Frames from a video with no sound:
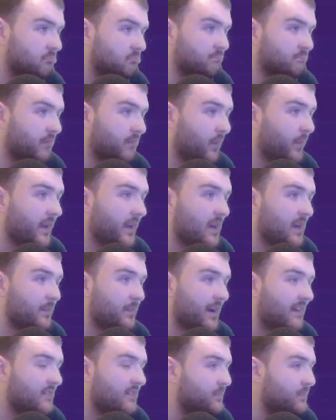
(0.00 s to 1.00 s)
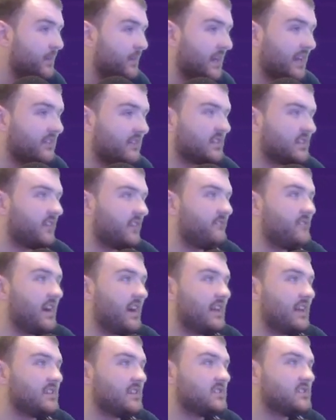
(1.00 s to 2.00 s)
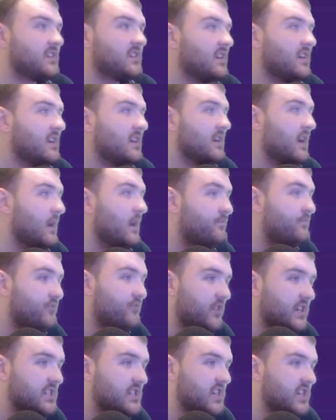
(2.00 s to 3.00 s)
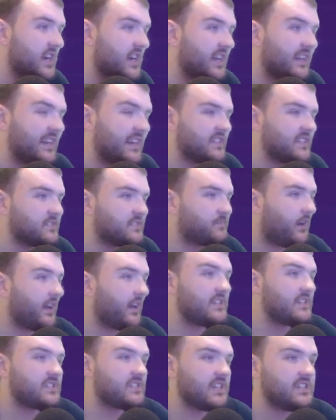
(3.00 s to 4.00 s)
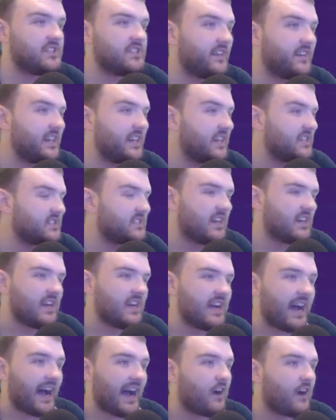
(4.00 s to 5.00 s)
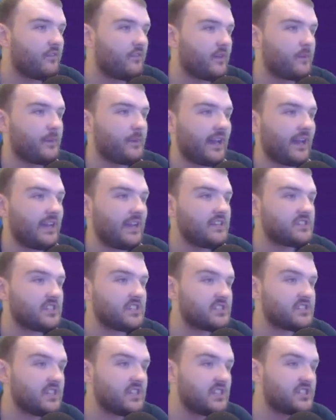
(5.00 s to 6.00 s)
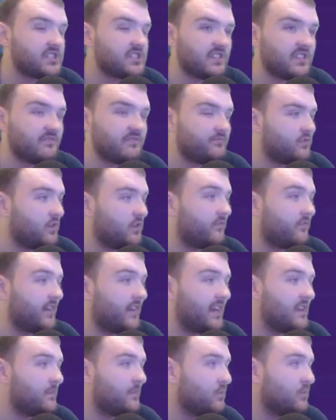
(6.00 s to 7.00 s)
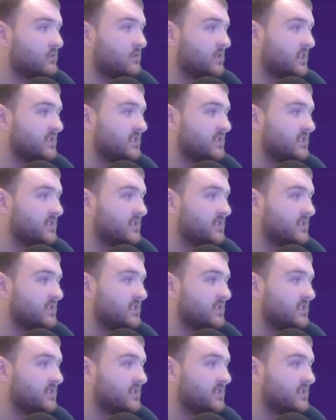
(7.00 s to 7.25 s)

Bobby apparently believes that the fans appreciate that despite his tender age, Alfie Payne's assists have proved valuable to the